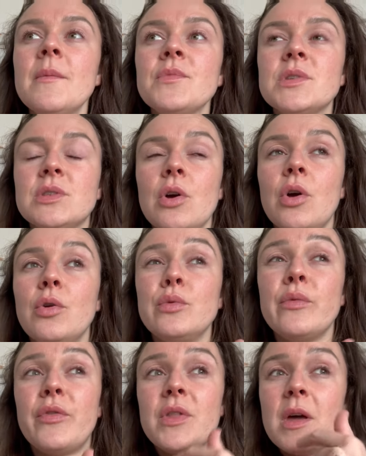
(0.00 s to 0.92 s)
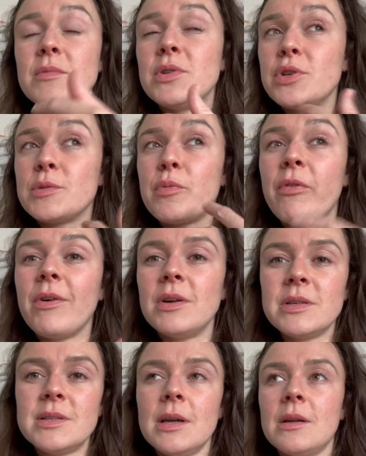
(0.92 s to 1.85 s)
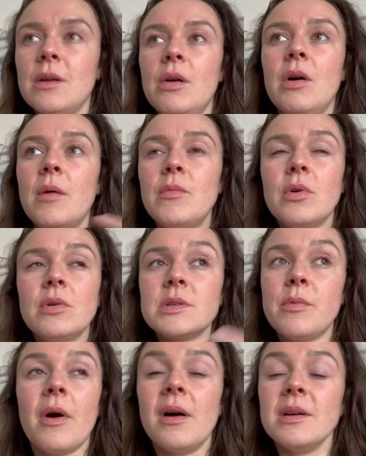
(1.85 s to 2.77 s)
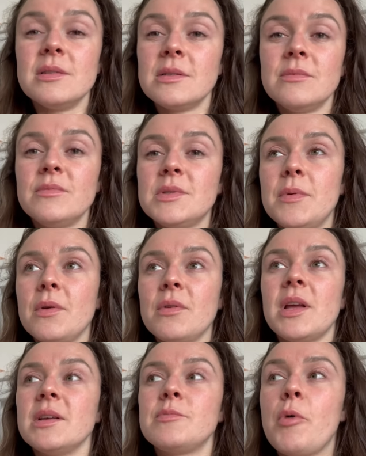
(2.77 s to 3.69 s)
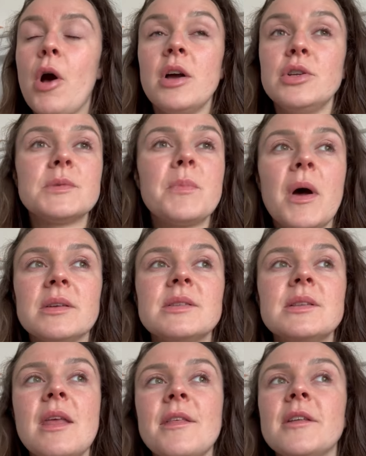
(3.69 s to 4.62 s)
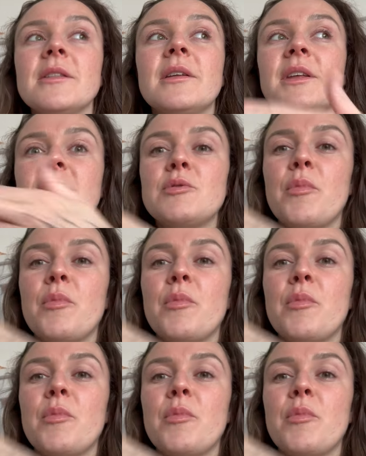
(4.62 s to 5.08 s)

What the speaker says: So for them to just provide a sick note, I'm not surprised, to be honest. But I just personally think that they should